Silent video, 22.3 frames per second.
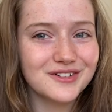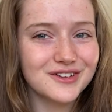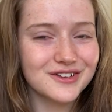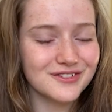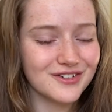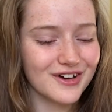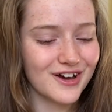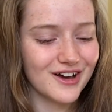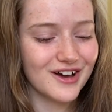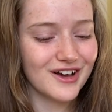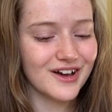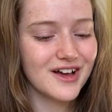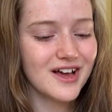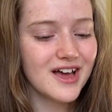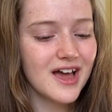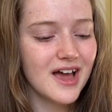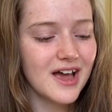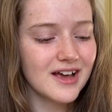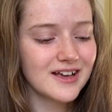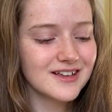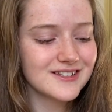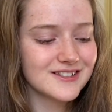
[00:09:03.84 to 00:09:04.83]
of her.
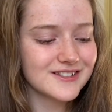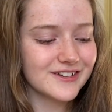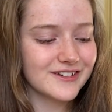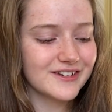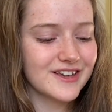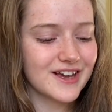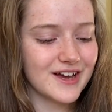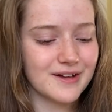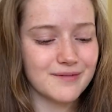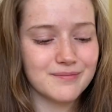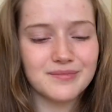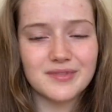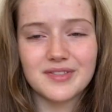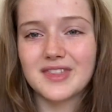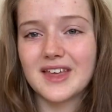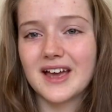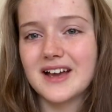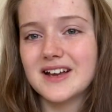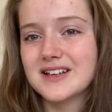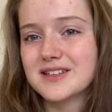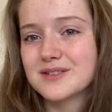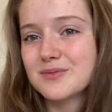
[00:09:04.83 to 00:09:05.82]
So yeah,
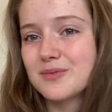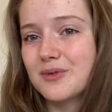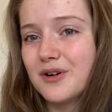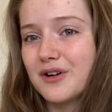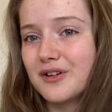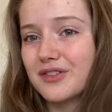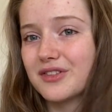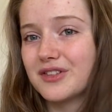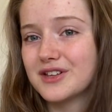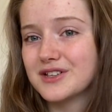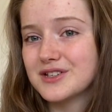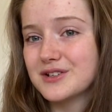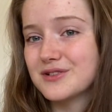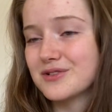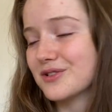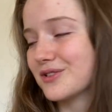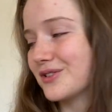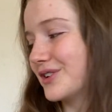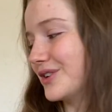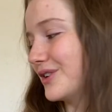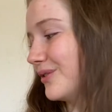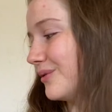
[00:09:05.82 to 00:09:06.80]
that is what the
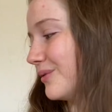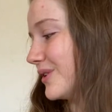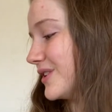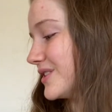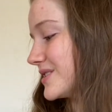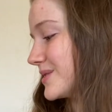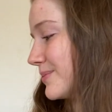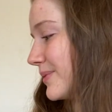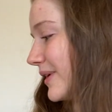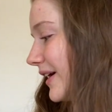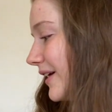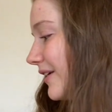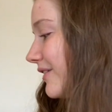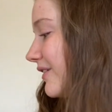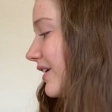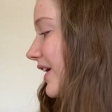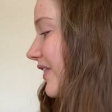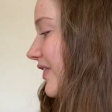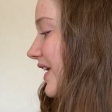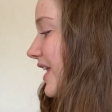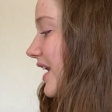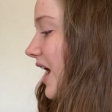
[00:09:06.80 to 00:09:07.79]
tutorial was about.
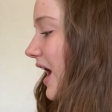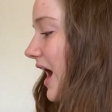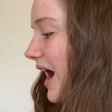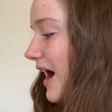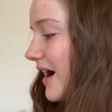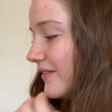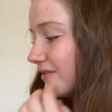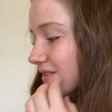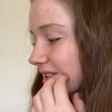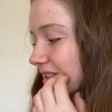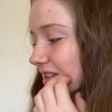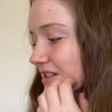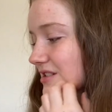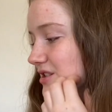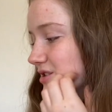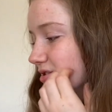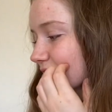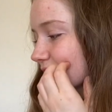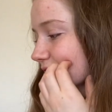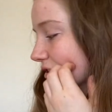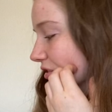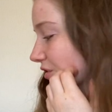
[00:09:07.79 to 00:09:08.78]
And then after the
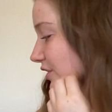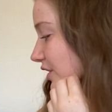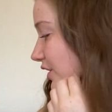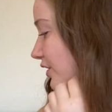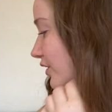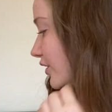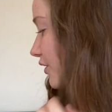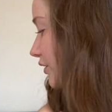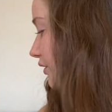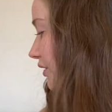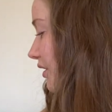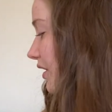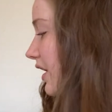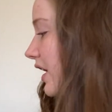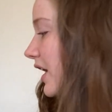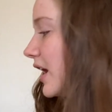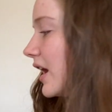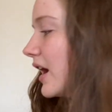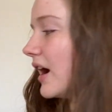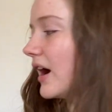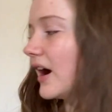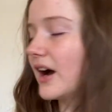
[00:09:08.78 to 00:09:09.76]
tutorial,
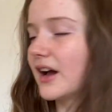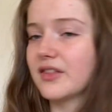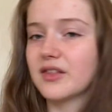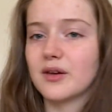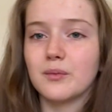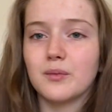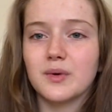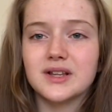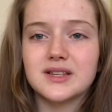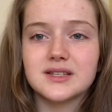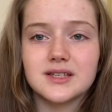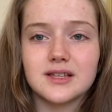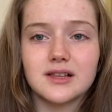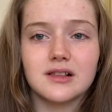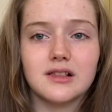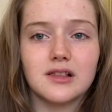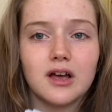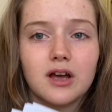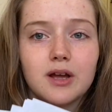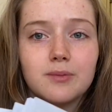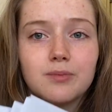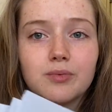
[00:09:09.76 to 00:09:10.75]
I then went to the
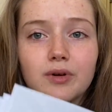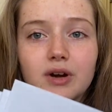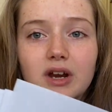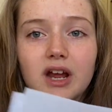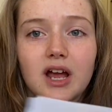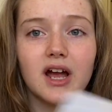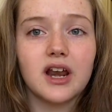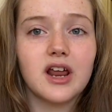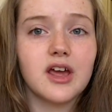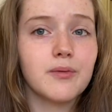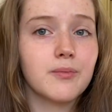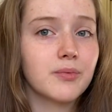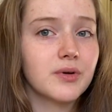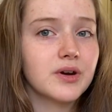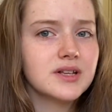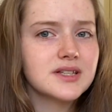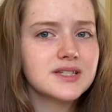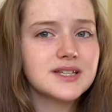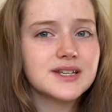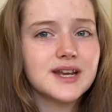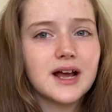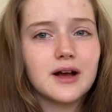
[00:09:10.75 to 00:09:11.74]
library and I
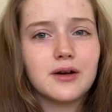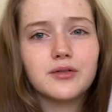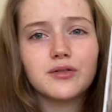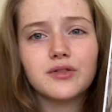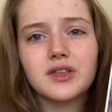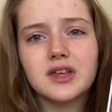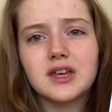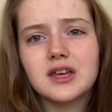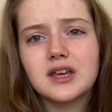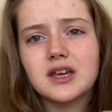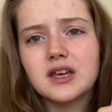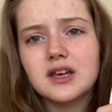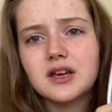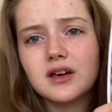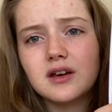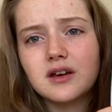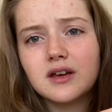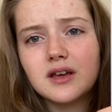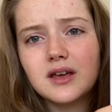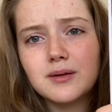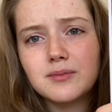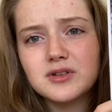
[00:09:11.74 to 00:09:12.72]
printed out the
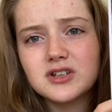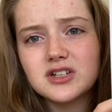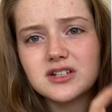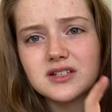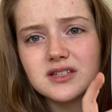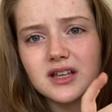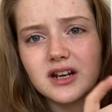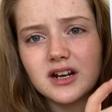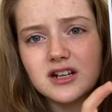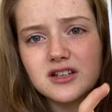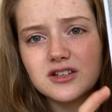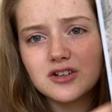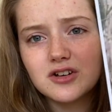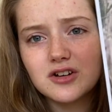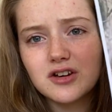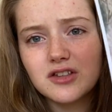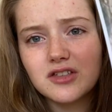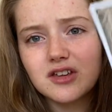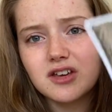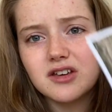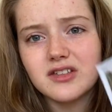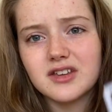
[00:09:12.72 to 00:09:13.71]
images that I took
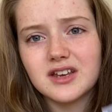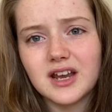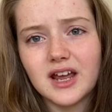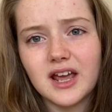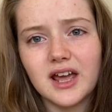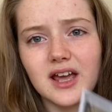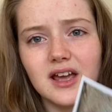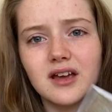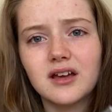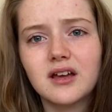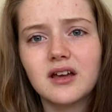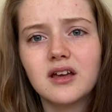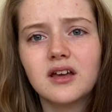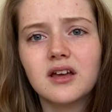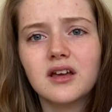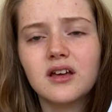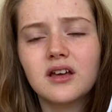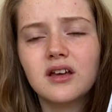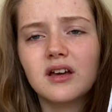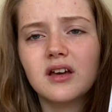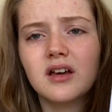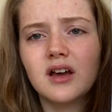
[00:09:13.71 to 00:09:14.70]
the other day.
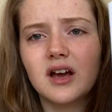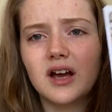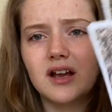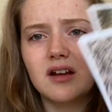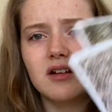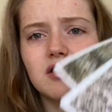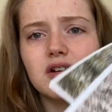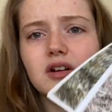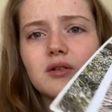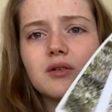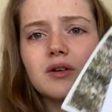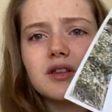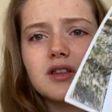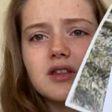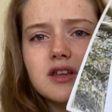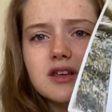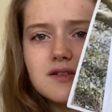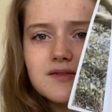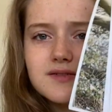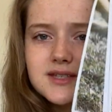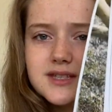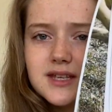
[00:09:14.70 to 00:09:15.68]
I don't know whether
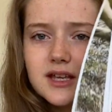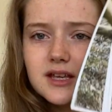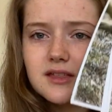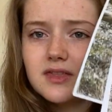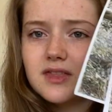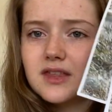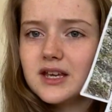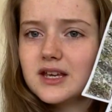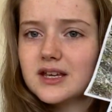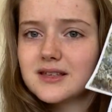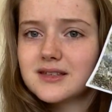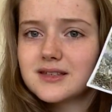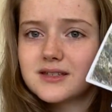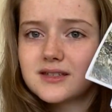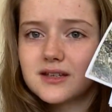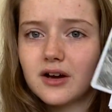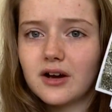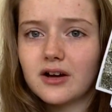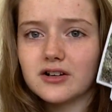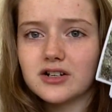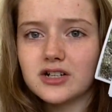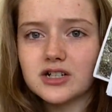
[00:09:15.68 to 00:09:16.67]
you've seen these, so
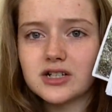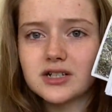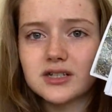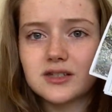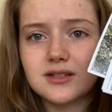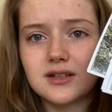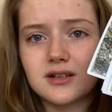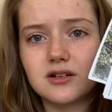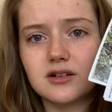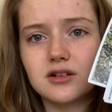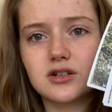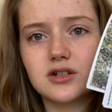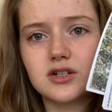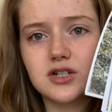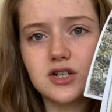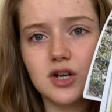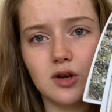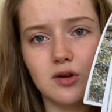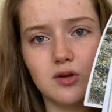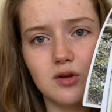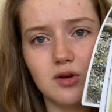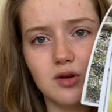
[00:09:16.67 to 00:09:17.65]
I'll just show
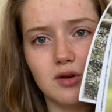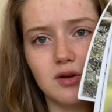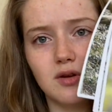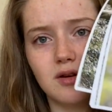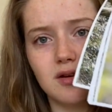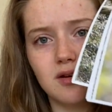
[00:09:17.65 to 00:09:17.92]
you.